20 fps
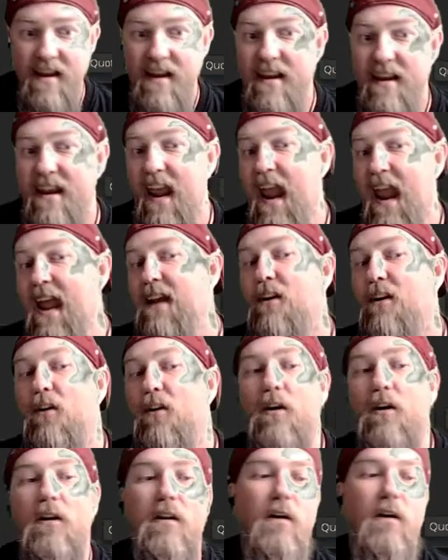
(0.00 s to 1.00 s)
gator
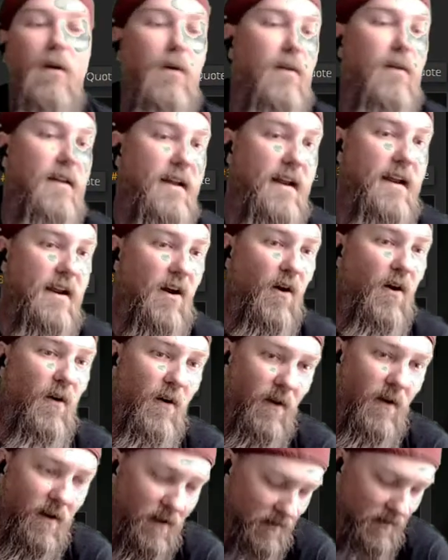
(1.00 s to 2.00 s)
clothing,
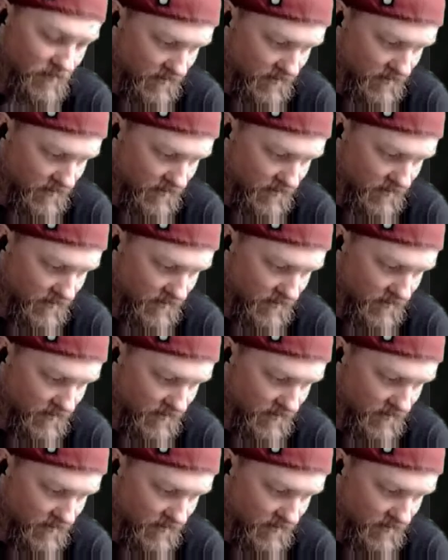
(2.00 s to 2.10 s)
all of